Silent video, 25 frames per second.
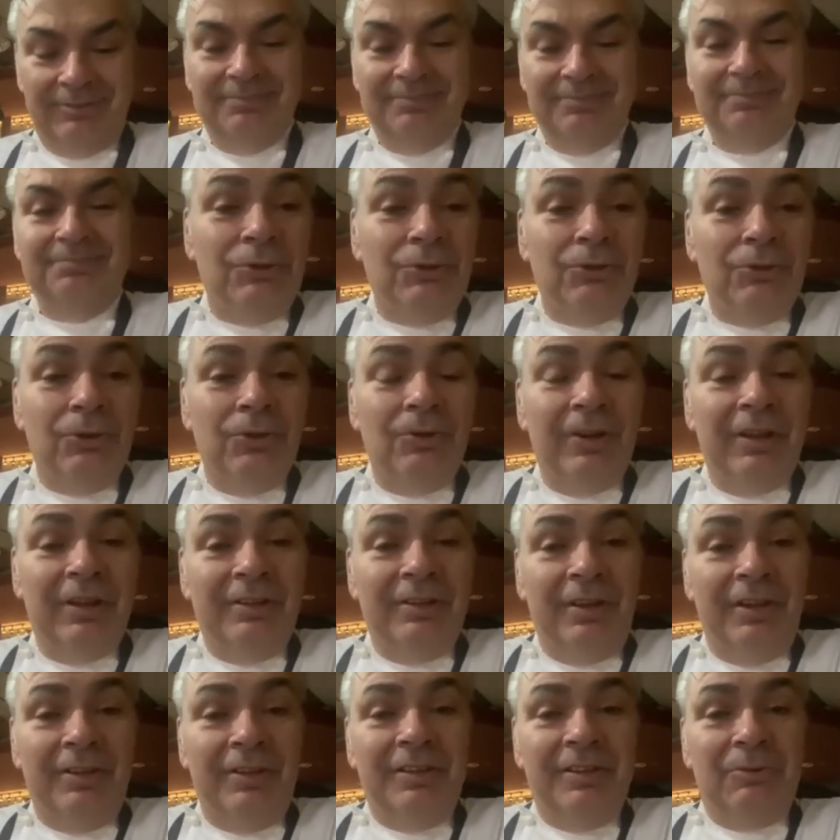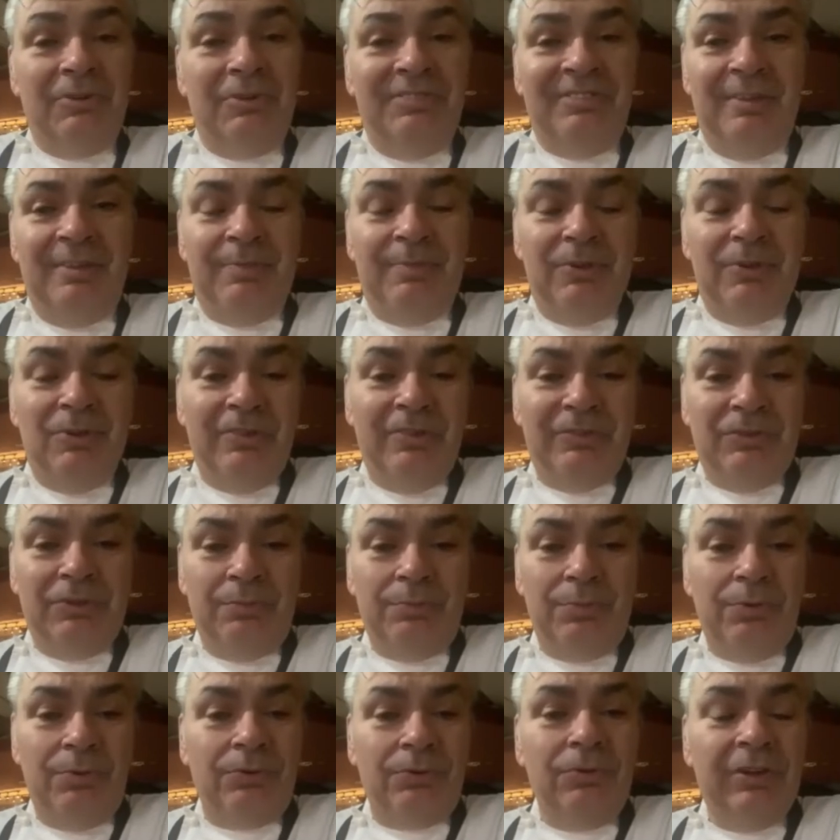So any recipe you have in a
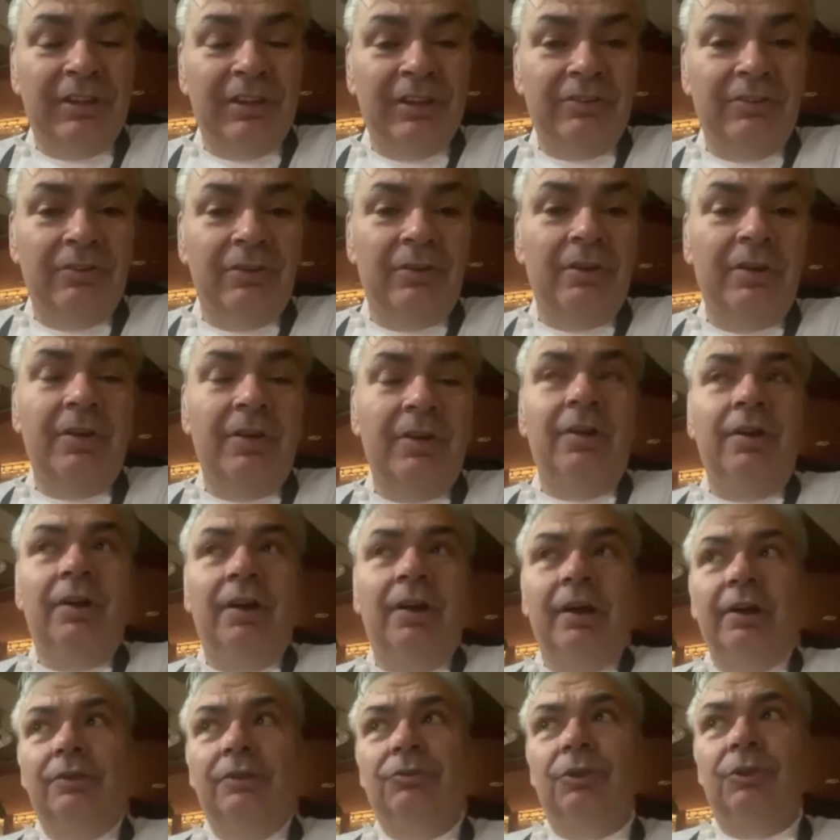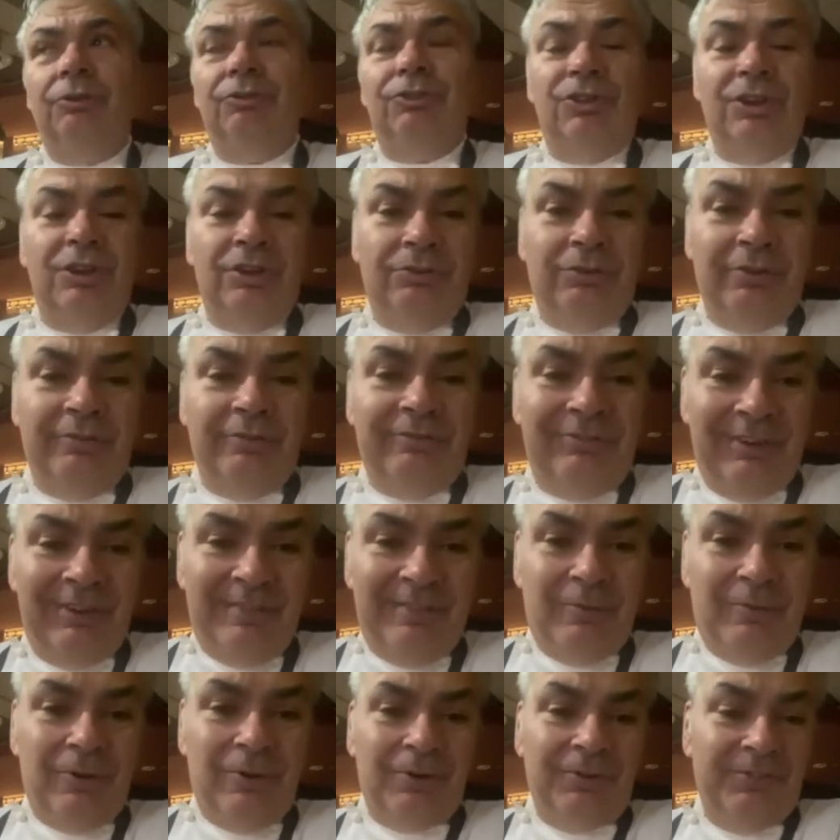book, you can interchange the
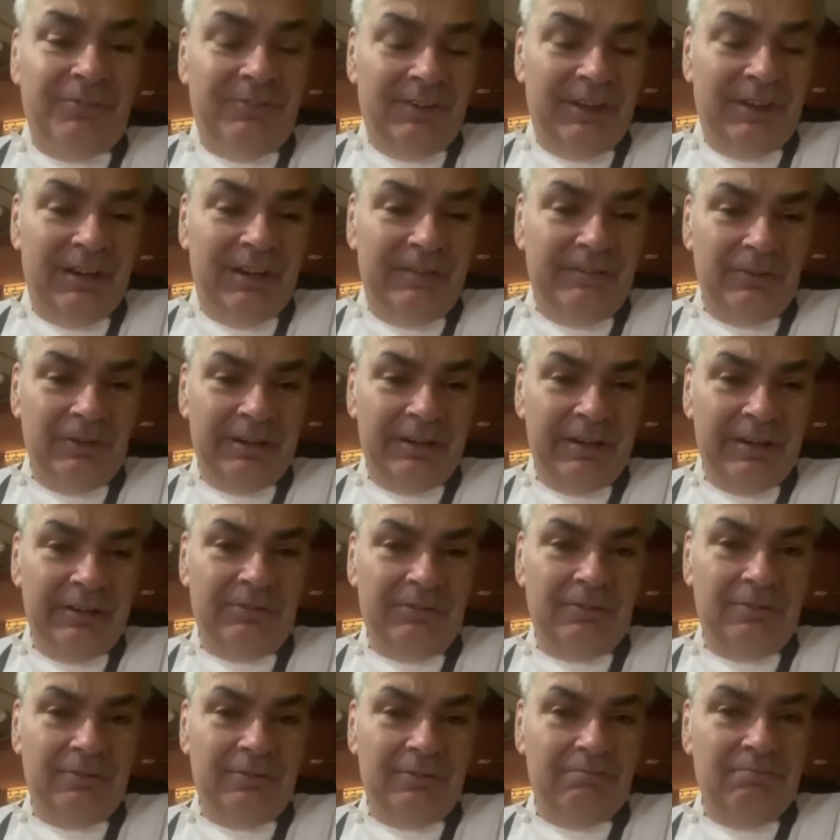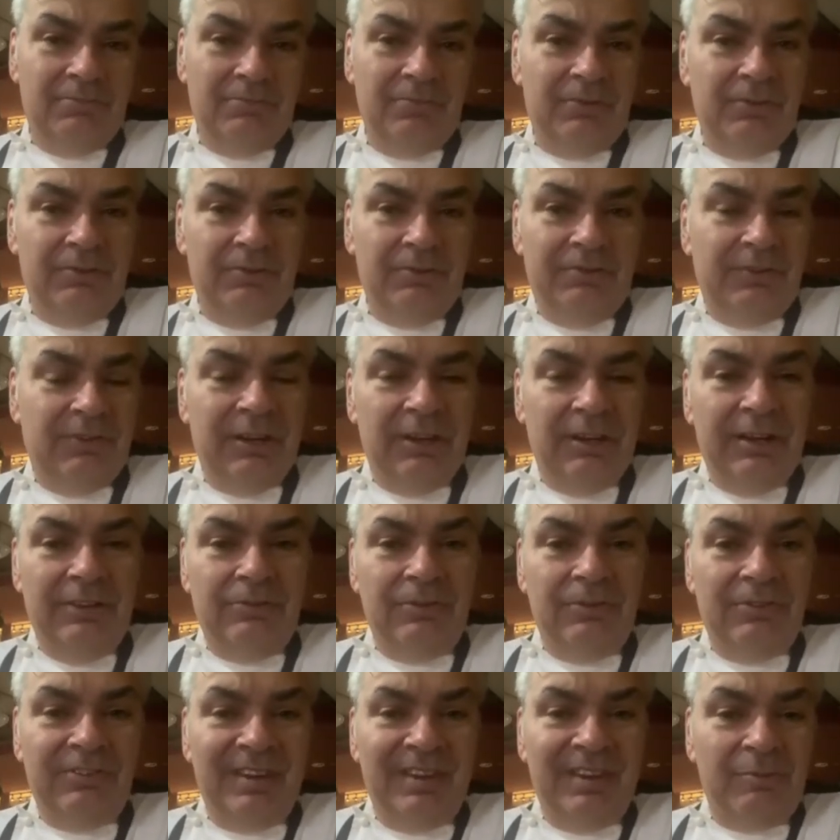flavor and still
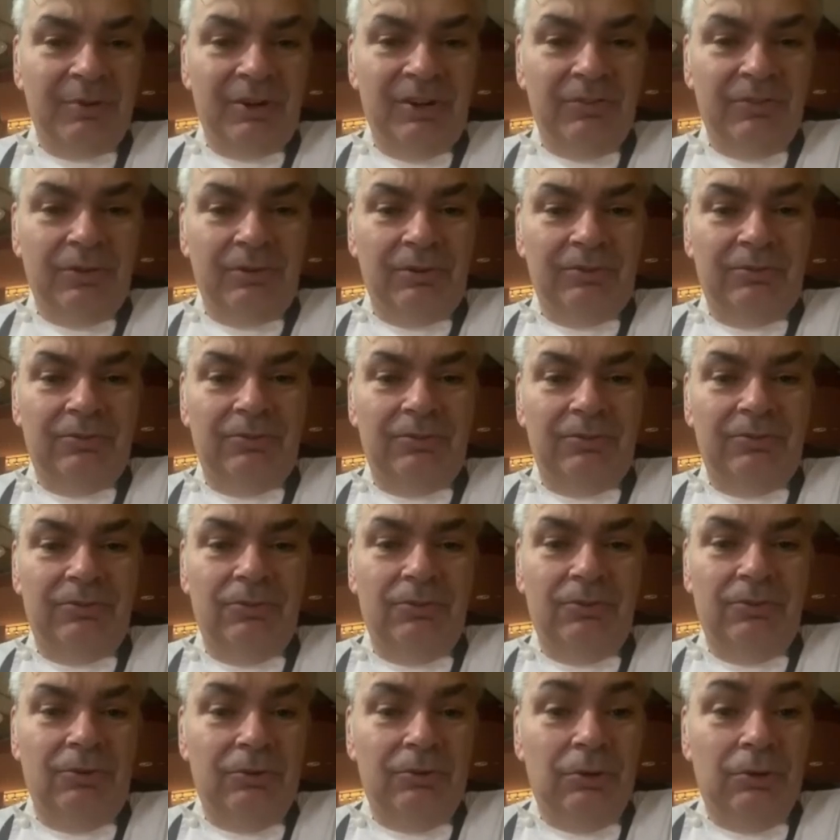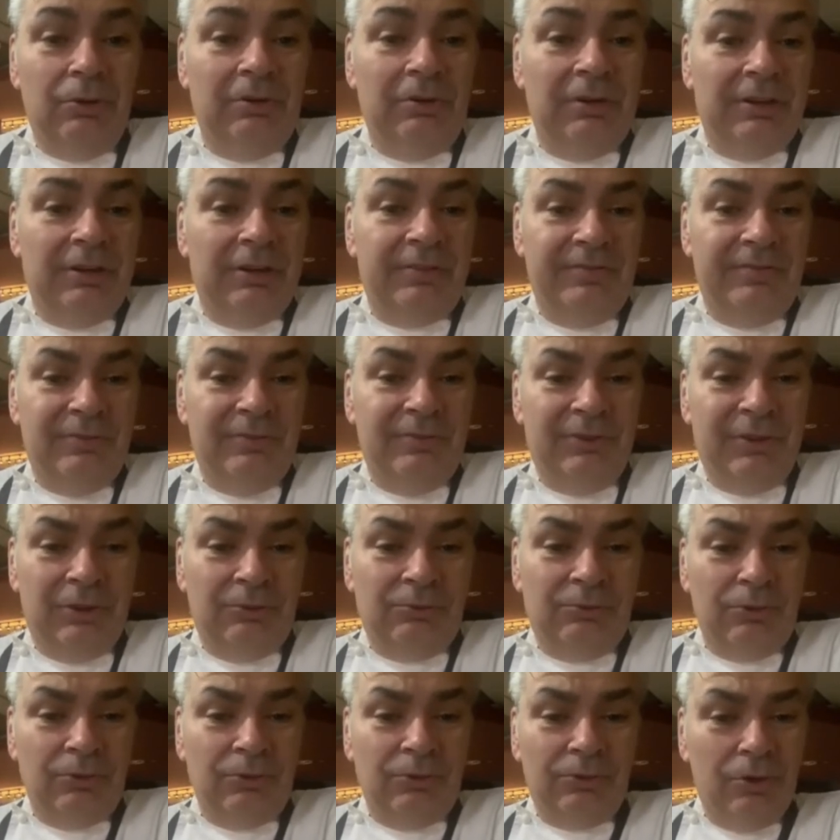get the same result. So, like if you
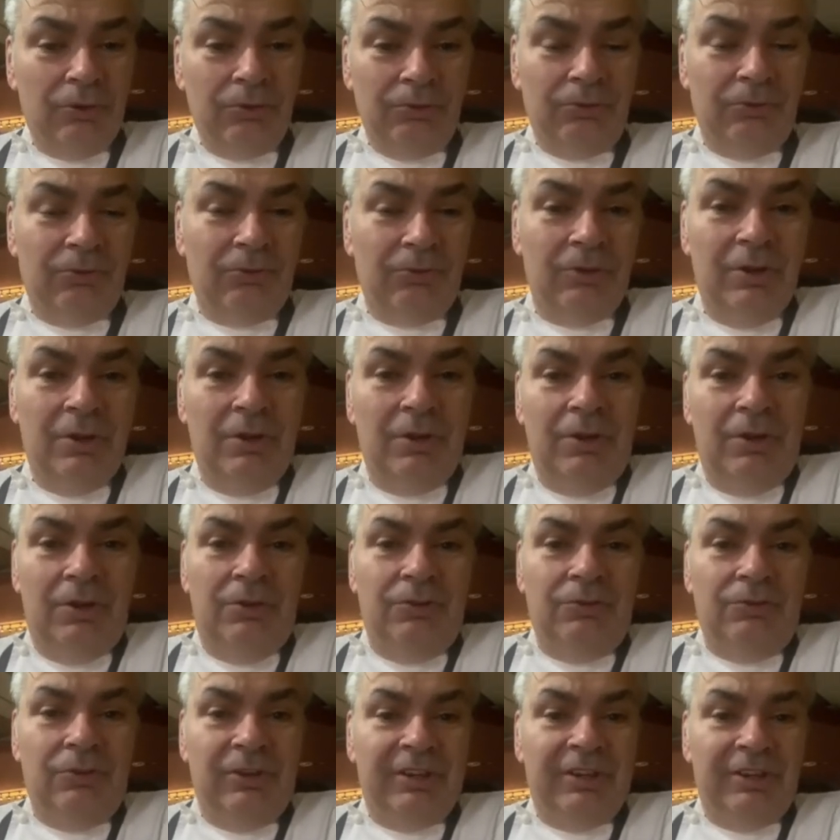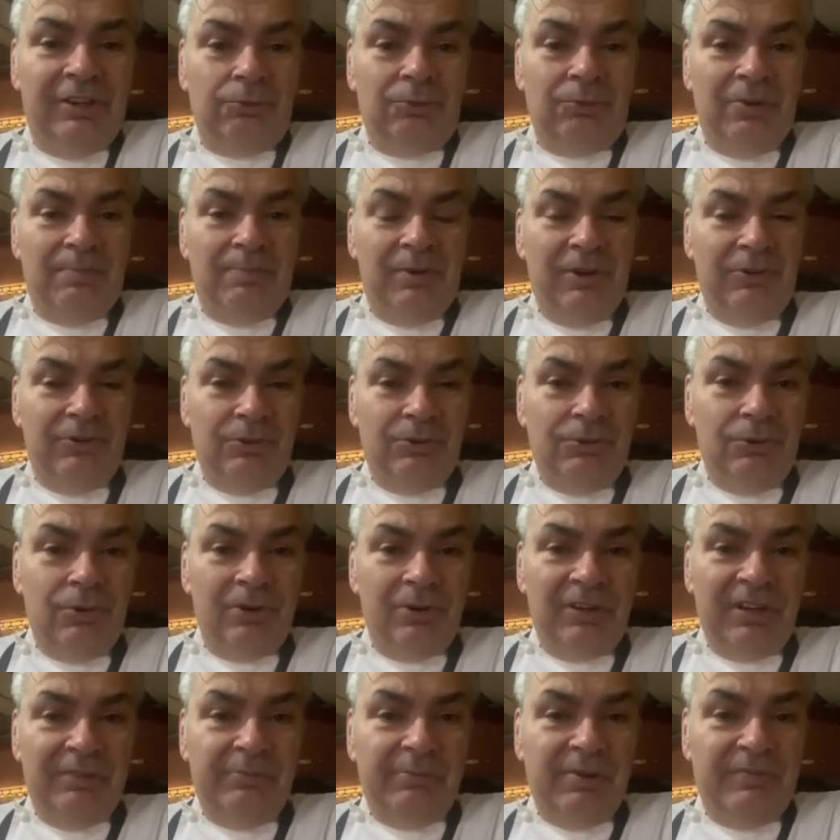take the scones, you can replace the
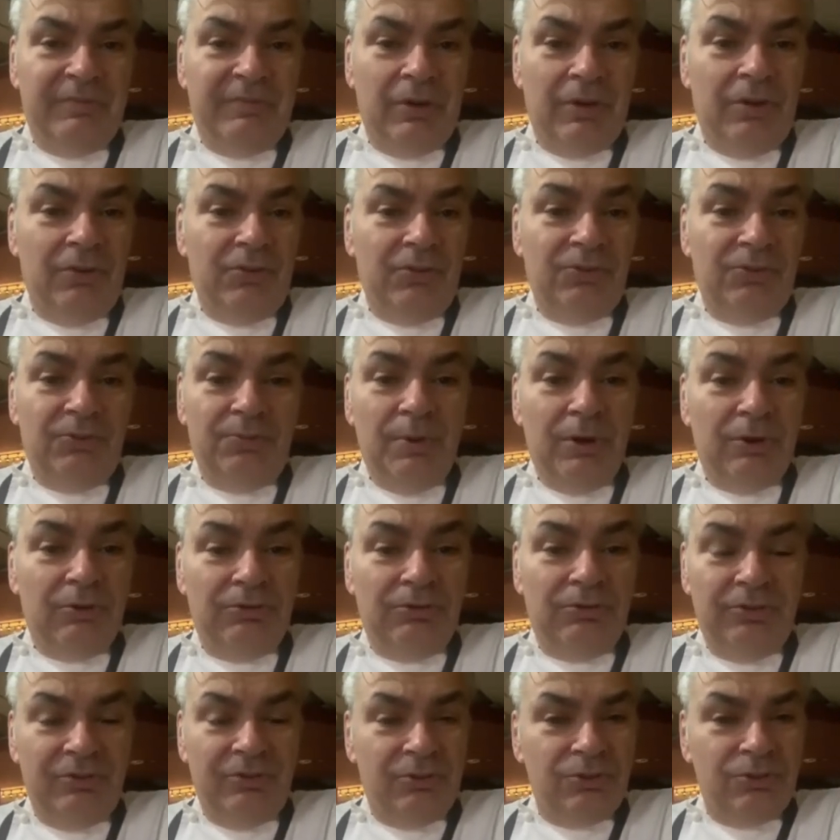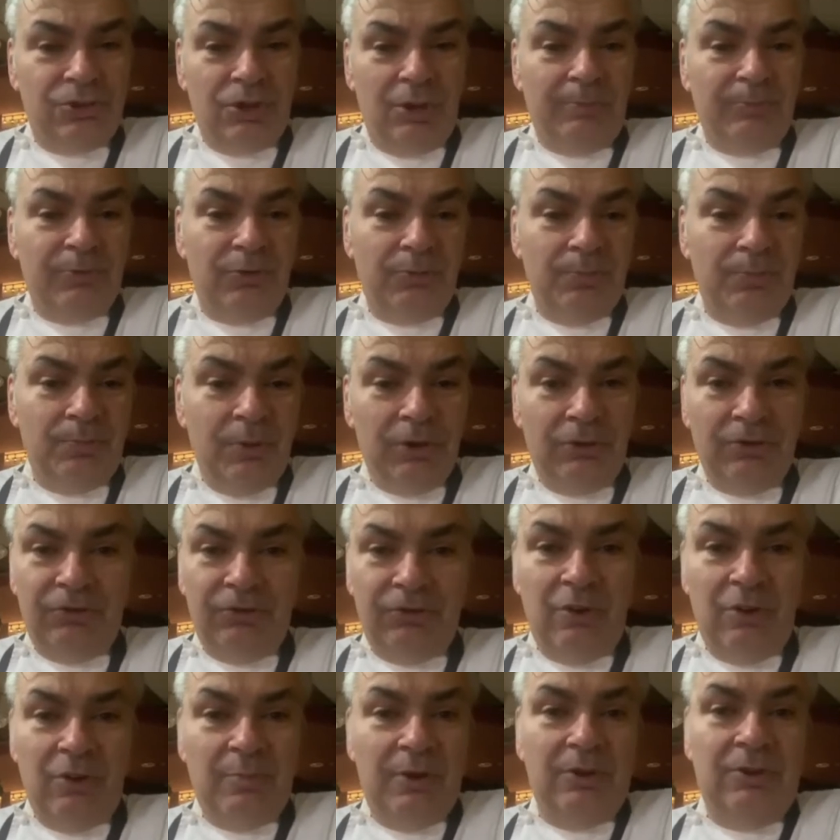nori with chopped smoked
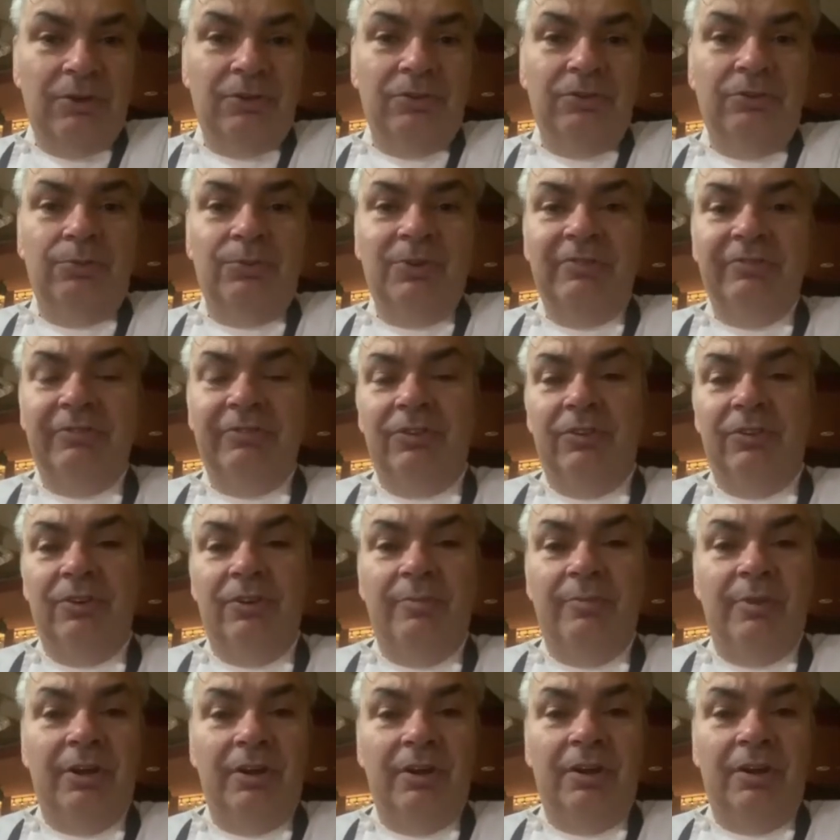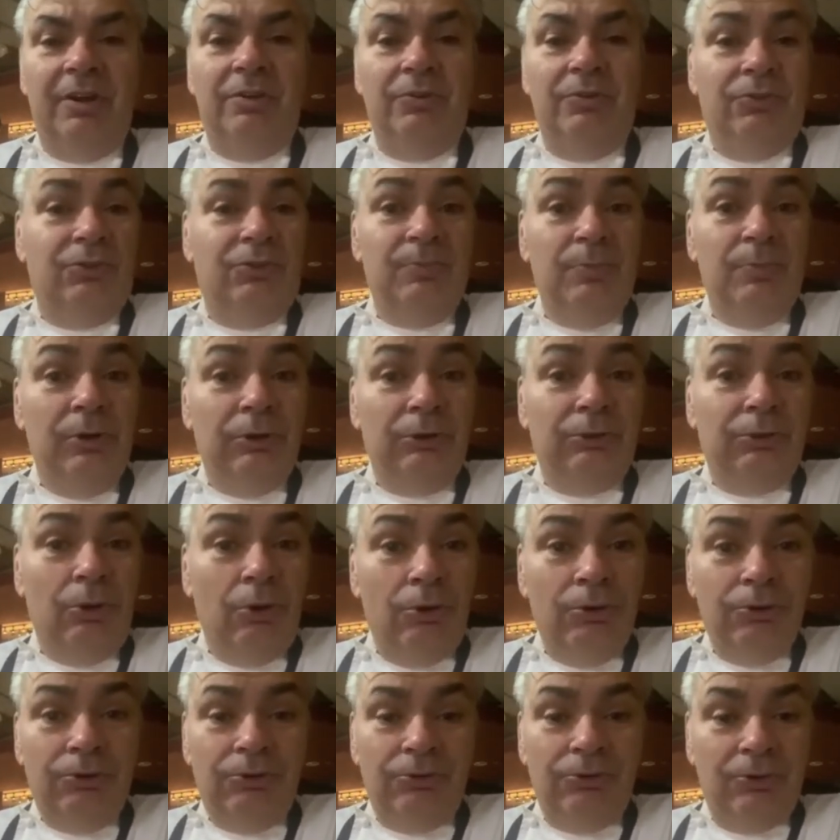salmon, with some smoked
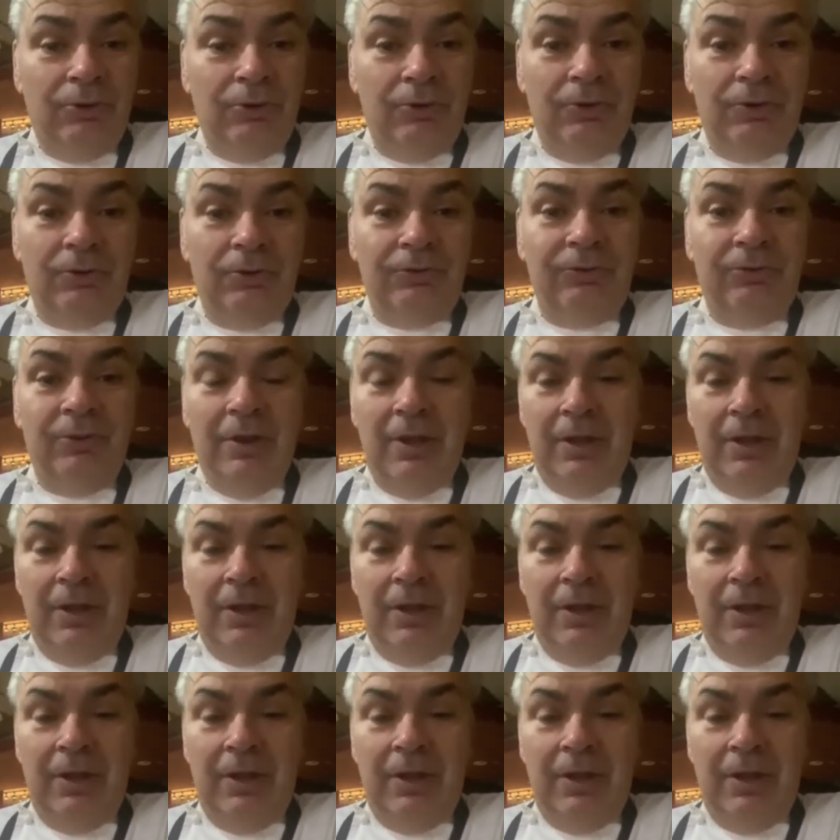oysters,